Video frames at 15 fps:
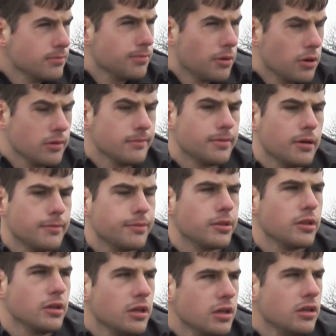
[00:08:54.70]
important purpose
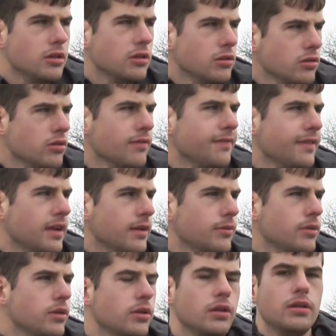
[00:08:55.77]
in getting you and your
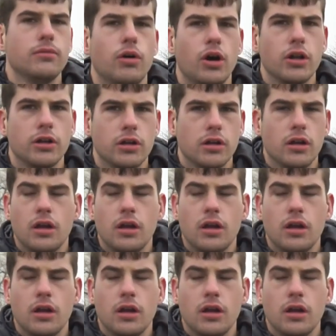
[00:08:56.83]
family clean water.